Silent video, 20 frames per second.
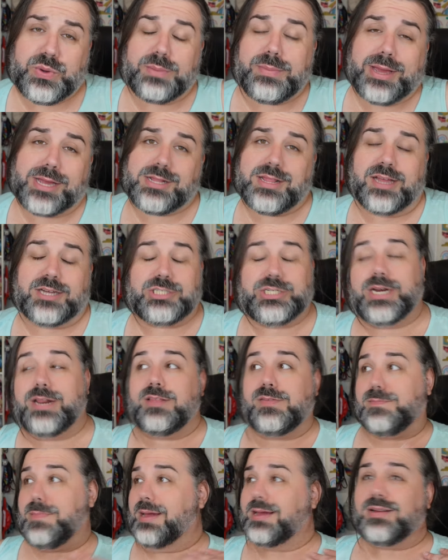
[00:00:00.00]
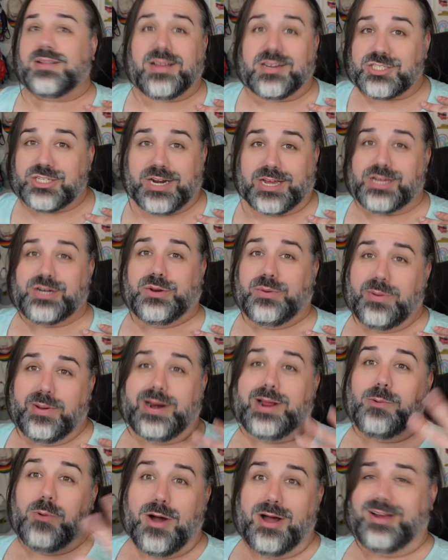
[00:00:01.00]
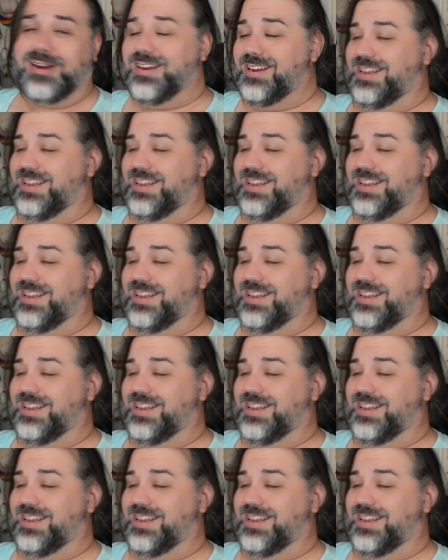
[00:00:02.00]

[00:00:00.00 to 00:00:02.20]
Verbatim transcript: in my collection. It's my collection. I can do what I want.